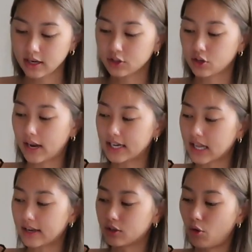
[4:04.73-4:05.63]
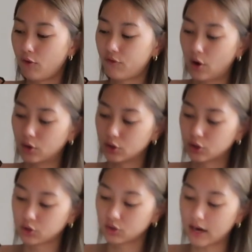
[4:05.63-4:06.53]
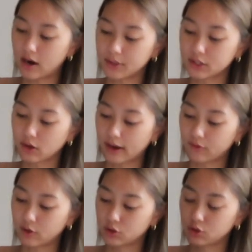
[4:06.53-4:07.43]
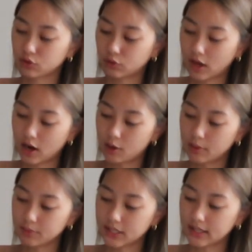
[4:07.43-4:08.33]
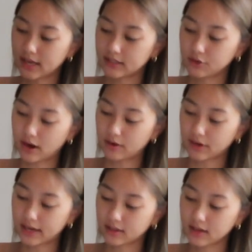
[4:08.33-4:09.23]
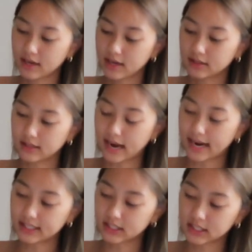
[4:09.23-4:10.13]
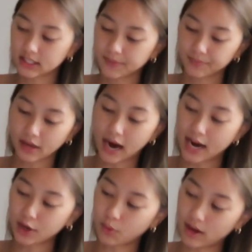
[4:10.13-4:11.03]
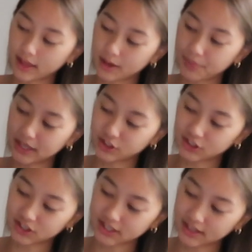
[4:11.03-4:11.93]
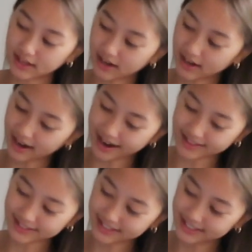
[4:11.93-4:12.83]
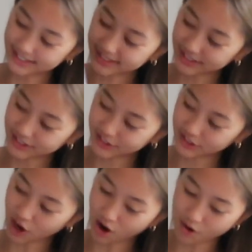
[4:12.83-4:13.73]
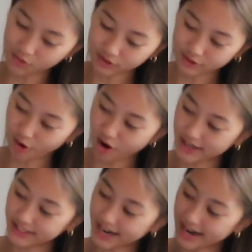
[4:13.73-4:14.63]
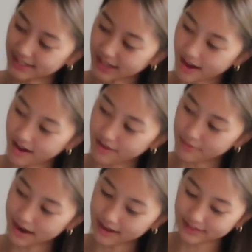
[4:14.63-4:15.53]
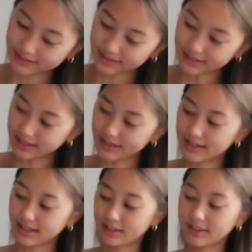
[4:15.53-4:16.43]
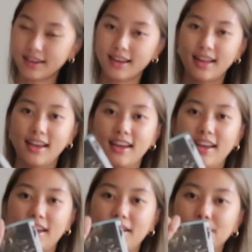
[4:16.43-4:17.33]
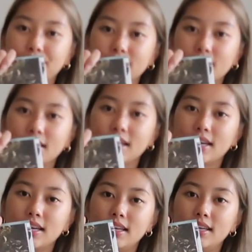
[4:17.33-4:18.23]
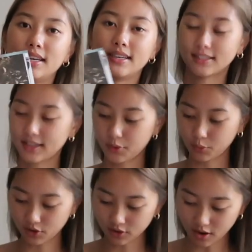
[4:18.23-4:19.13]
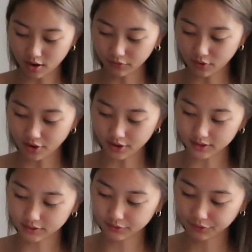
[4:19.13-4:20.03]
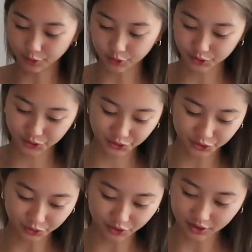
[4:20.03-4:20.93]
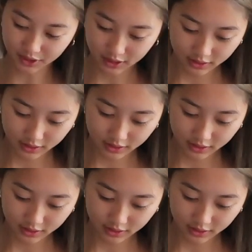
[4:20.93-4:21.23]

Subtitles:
So it has like the whole photo shoot. They always do like photo shoots for the albums, and then you have like the nice high quality pictures in here. And he's so gorgeous. Oh my god, look at him. He is a work of art for sure.